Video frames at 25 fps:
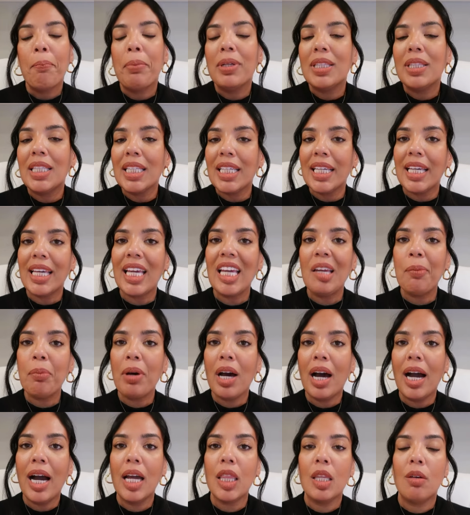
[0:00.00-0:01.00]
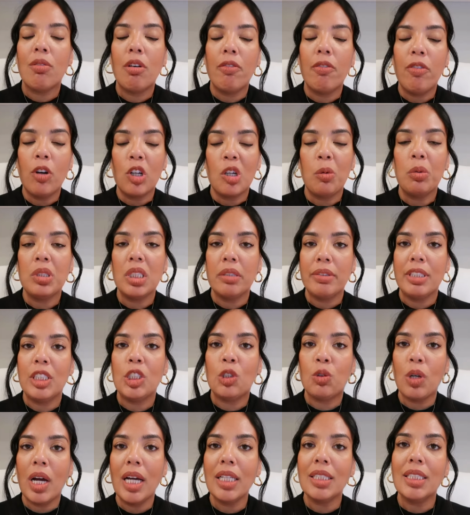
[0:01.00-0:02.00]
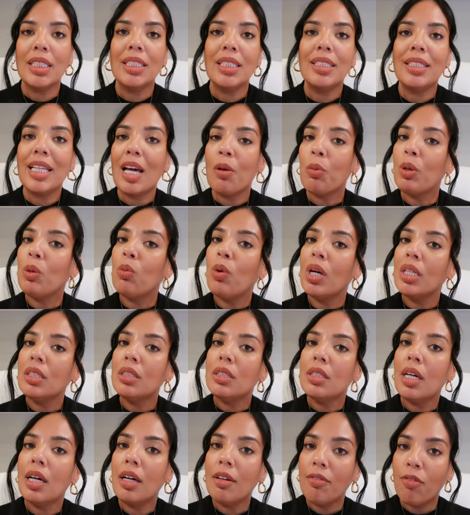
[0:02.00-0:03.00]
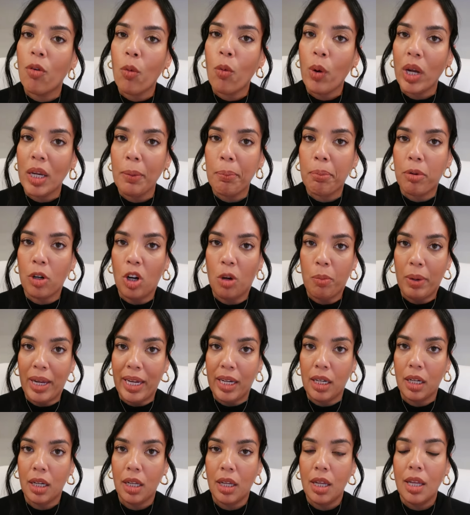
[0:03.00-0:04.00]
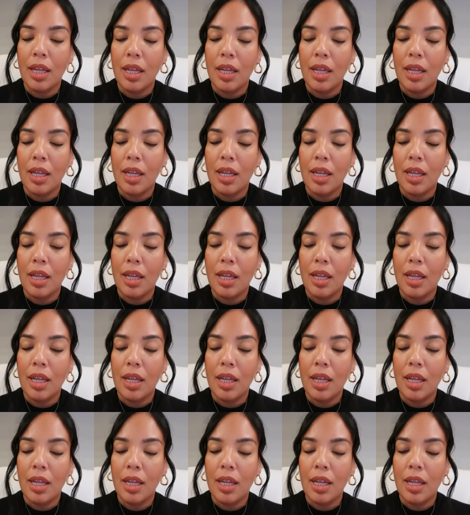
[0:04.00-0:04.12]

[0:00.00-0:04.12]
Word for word: But the key behind the revocable living trust is that we want to avoid probate.